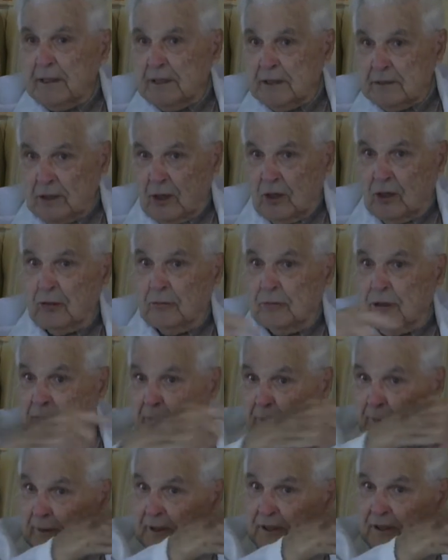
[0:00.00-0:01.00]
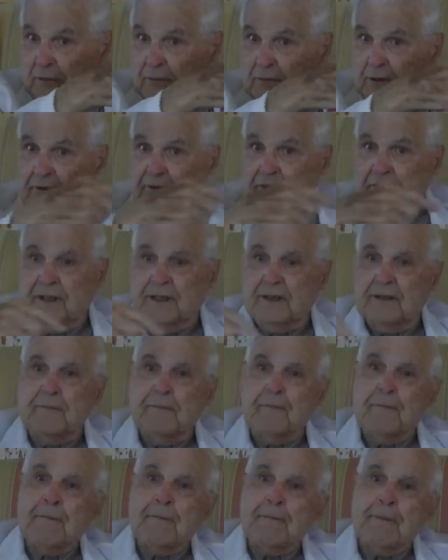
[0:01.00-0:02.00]
his home on the Monkey River there,
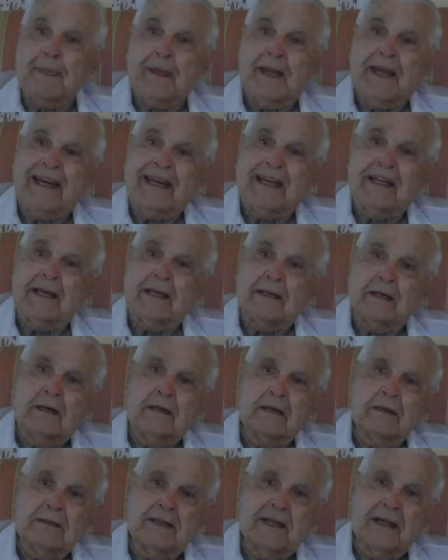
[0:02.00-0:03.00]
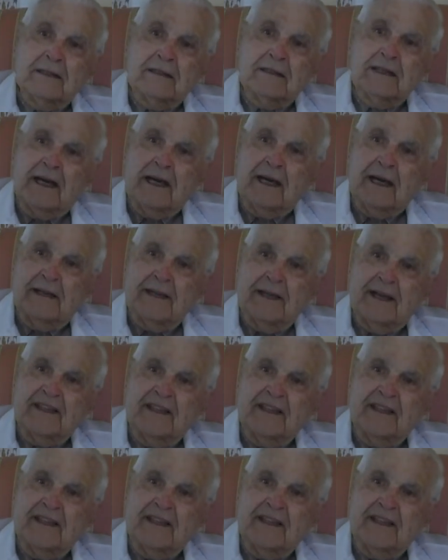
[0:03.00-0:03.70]
and he had a heart attack and died that